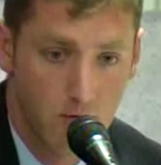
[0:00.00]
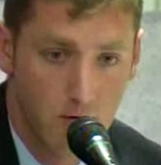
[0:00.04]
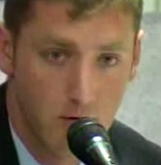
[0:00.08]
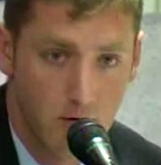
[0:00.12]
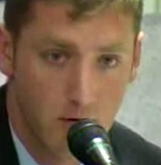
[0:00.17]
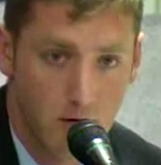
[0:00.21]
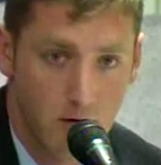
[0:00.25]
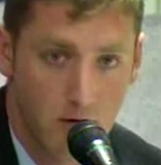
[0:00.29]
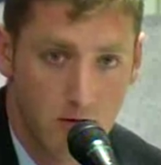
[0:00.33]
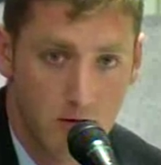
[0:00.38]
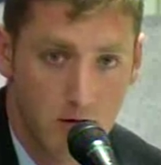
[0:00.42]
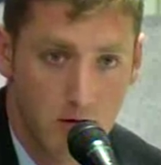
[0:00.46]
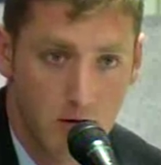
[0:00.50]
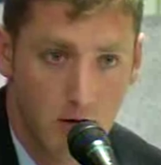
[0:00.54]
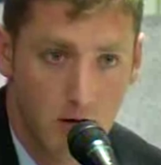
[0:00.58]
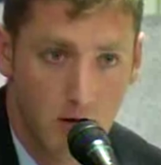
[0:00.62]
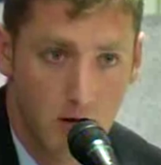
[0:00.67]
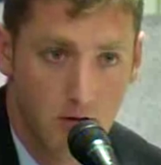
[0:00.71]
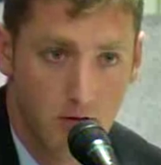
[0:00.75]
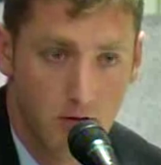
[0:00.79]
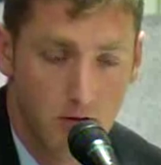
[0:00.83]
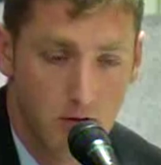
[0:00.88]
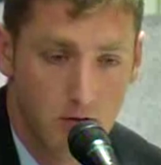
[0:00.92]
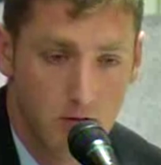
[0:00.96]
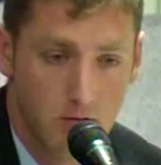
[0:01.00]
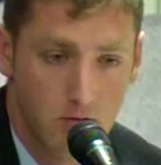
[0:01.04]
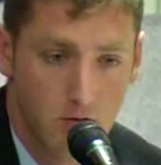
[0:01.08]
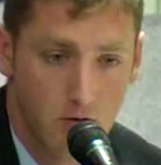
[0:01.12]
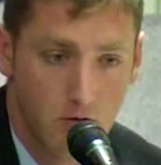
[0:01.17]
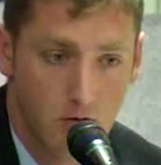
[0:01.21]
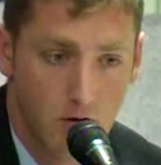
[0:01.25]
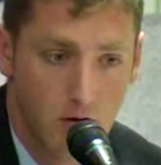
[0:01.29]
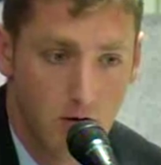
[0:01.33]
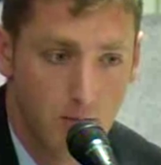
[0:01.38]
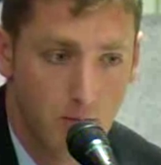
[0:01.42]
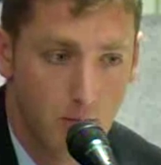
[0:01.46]
I think it's a
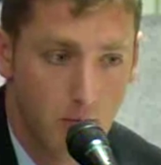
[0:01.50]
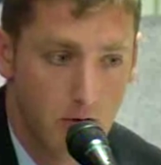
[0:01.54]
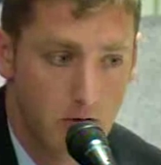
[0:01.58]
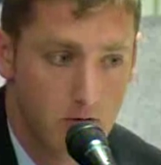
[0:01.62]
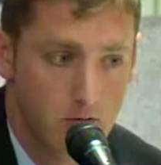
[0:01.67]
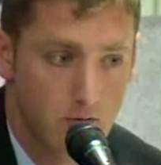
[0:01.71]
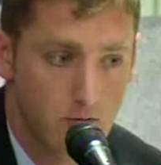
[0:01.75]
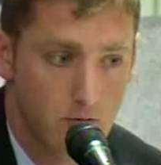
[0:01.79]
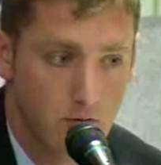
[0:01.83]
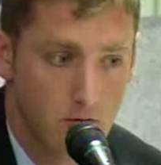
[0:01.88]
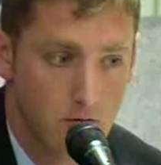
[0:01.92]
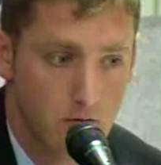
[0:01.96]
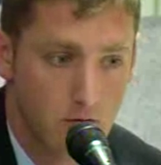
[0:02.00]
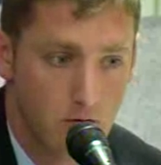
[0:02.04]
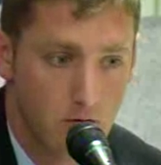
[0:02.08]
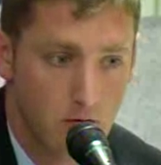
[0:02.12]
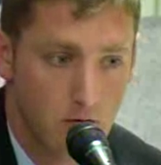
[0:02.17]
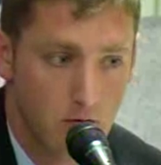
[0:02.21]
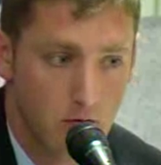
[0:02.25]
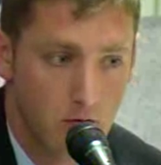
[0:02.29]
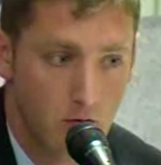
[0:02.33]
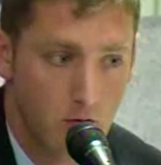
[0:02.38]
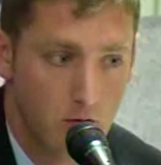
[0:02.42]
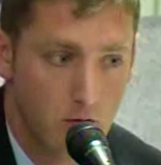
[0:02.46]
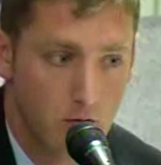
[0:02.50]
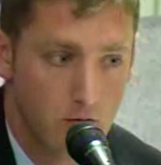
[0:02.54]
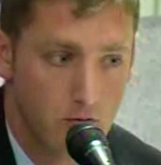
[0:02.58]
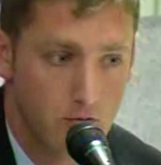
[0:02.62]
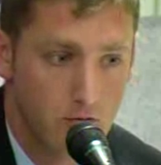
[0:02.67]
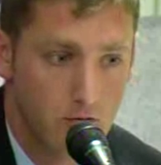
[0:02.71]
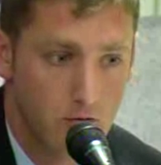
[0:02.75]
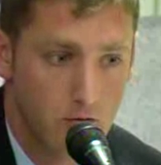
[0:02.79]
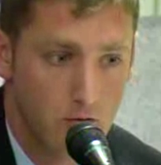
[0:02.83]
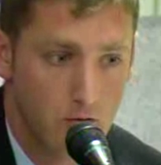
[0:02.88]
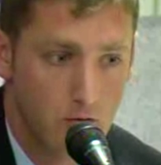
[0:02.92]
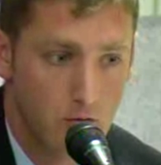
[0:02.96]
great place for
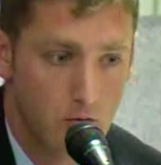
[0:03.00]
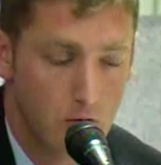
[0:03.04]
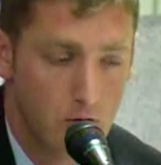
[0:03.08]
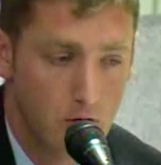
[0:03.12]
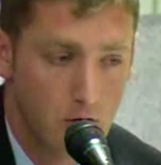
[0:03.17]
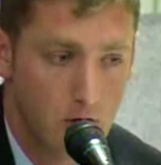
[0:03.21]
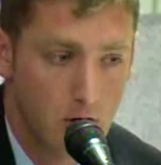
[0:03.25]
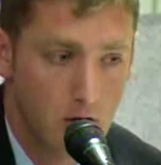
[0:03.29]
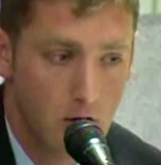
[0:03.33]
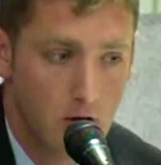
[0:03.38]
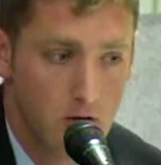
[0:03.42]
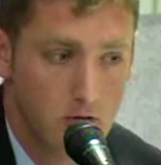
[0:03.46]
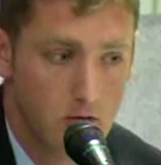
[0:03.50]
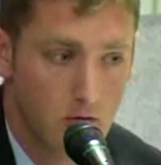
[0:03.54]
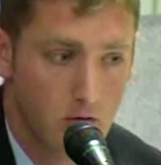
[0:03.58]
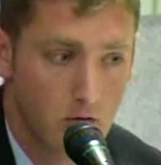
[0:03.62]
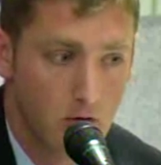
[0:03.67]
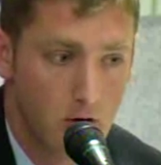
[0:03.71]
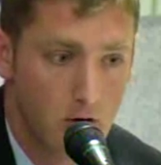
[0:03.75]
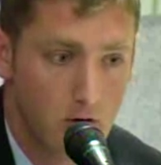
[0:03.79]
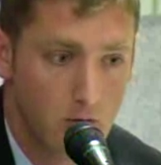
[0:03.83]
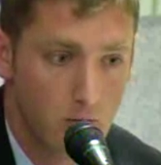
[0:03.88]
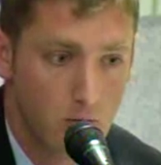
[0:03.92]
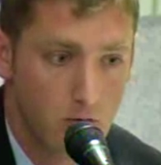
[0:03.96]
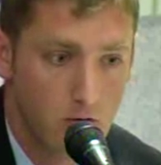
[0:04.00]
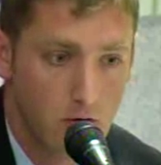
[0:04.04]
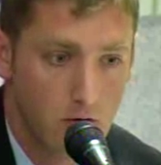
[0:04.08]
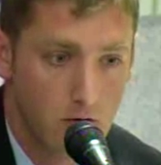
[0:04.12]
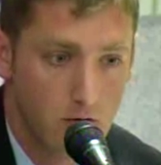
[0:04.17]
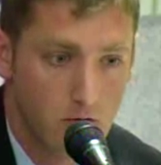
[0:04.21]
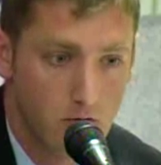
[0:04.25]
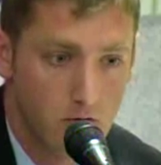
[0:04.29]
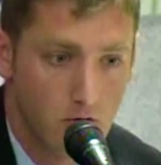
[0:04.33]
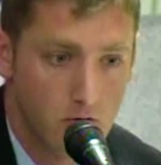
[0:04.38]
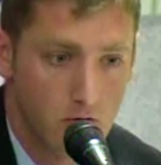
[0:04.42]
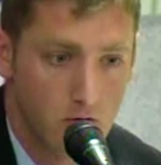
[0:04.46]
locals to learn
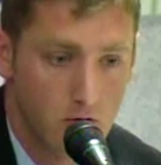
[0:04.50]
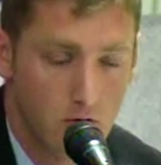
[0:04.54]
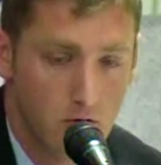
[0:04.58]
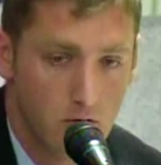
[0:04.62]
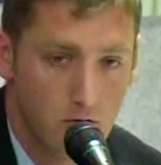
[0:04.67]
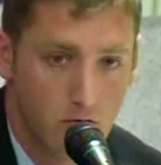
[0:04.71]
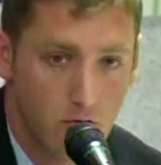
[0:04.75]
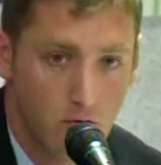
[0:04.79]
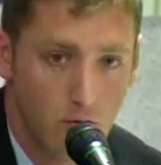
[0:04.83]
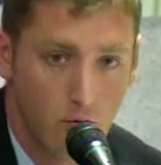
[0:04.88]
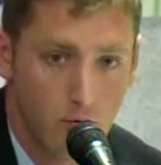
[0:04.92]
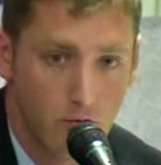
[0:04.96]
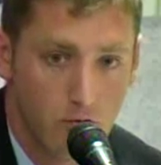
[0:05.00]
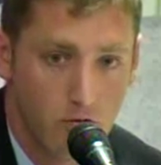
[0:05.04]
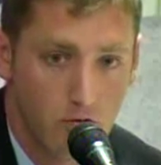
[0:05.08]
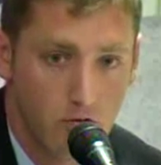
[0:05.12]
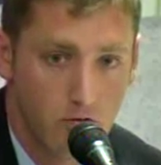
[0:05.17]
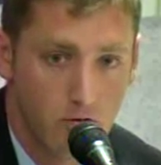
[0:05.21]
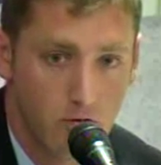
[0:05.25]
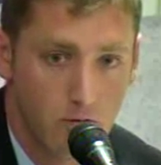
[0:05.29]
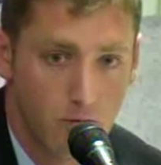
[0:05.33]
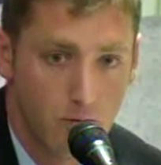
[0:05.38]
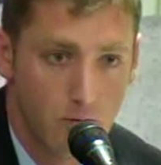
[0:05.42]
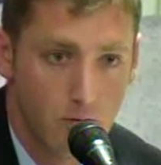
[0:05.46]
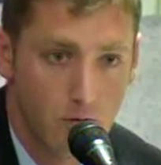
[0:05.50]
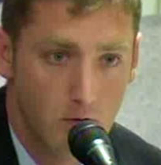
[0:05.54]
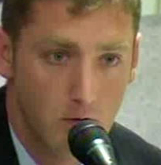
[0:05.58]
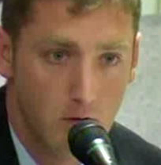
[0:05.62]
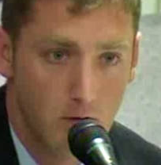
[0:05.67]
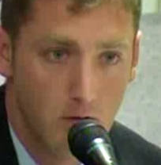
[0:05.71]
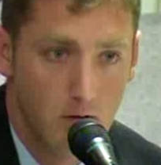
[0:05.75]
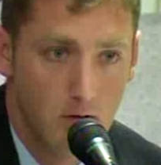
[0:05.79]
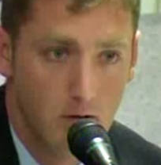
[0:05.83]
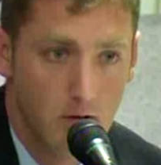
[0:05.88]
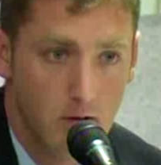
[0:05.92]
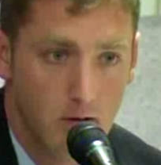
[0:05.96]
with such a good school system,
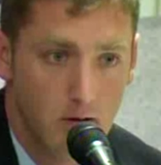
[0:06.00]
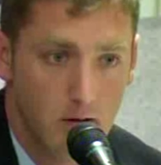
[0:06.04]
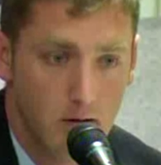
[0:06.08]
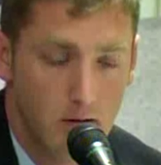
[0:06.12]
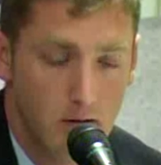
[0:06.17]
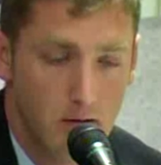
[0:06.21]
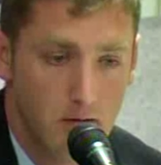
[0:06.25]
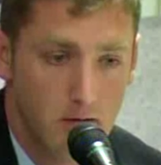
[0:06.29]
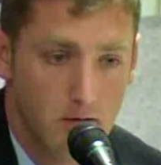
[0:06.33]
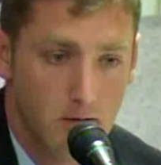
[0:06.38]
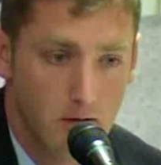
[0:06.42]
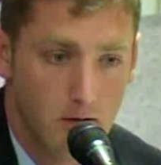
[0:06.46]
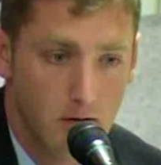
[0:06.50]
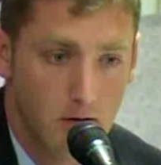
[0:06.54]
and